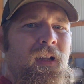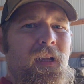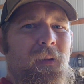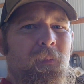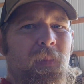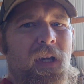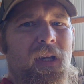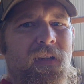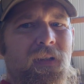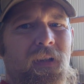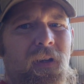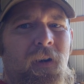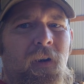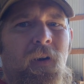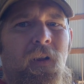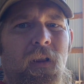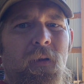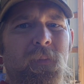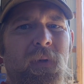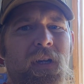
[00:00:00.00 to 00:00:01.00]
basically
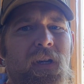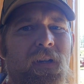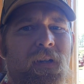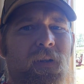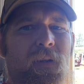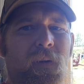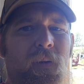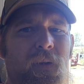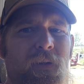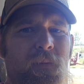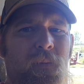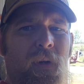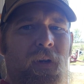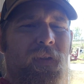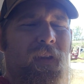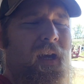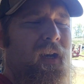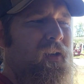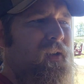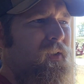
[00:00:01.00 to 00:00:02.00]
all I'm going to do is
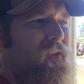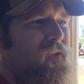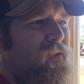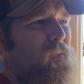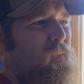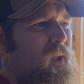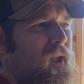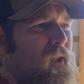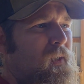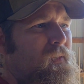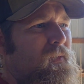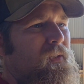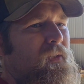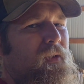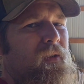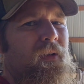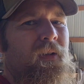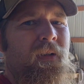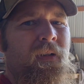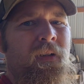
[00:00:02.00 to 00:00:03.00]
run that disc around
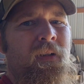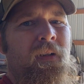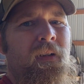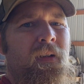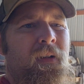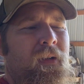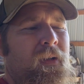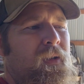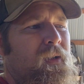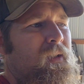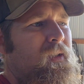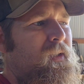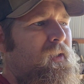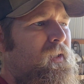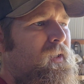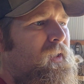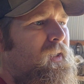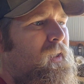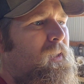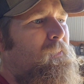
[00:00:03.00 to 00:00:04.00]
the
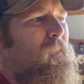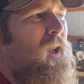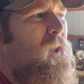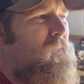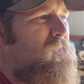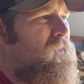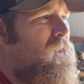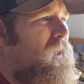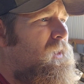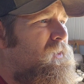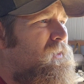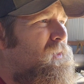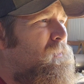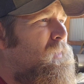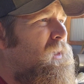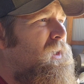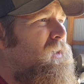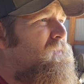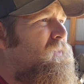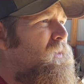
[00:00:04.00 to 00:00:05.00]
outsides of the
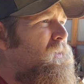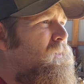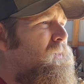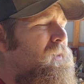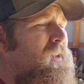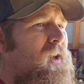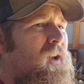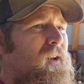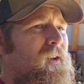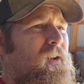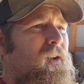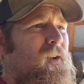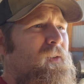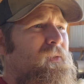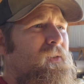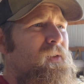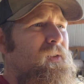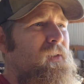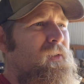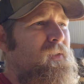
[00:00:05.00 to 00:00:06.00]
bean field and knock
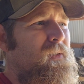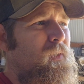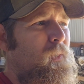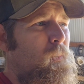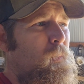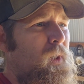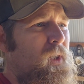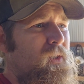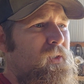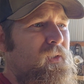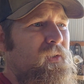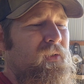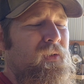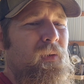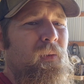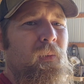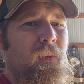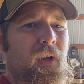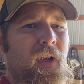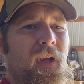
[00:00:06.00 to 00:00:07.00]
off the ridges
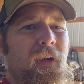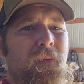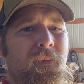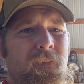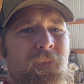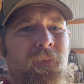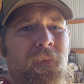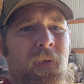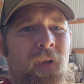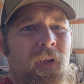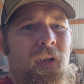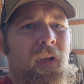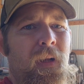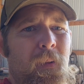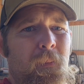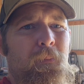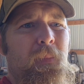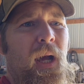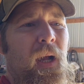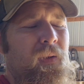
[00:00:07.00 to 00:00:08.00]
so we're not
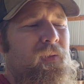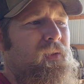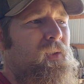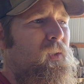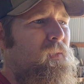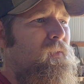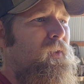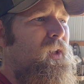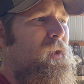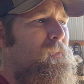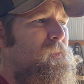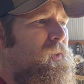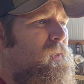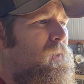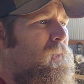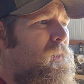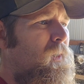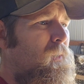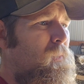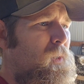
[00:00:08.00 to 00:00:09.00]
bouncing over them so
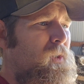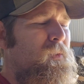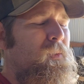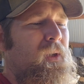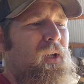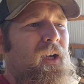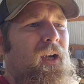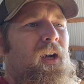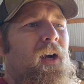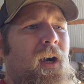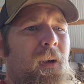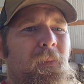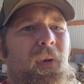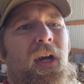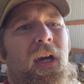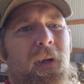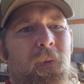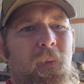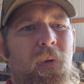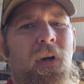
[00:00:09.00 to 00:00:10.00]
hard. Once we get
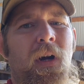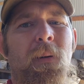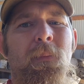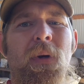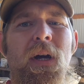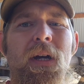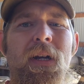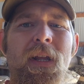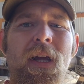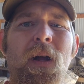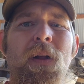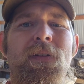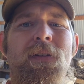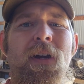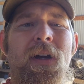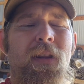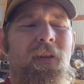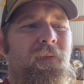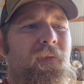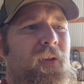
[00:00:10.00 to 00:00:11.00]
combine in, we'll combine the
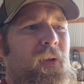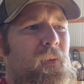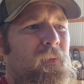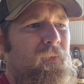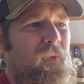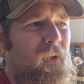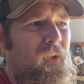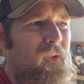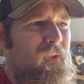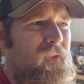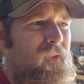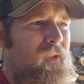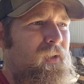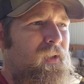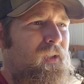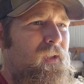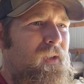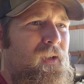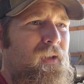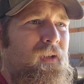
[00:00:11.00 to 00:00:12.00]
outside of the field first,
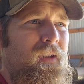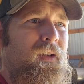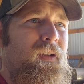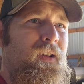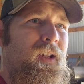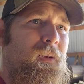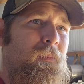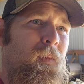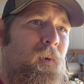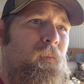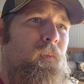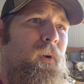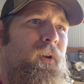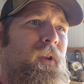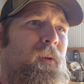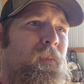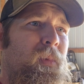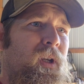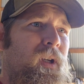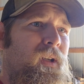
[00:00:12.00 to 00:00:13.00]
and then we'll
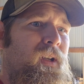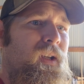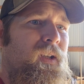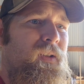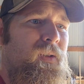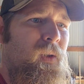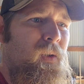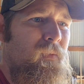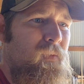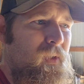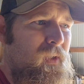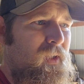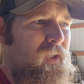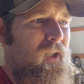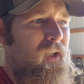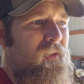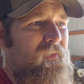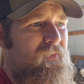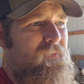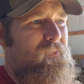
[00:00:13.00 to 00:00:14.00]
run the big disc over it,
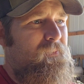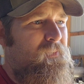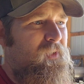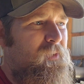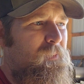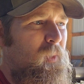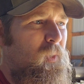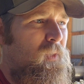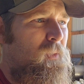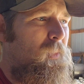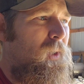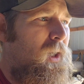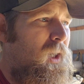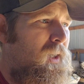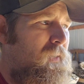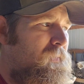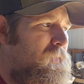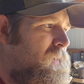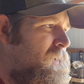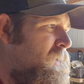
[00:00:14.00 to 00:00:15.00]
kind of smooth them
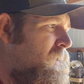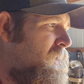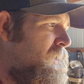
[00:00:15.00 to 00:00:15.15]
off.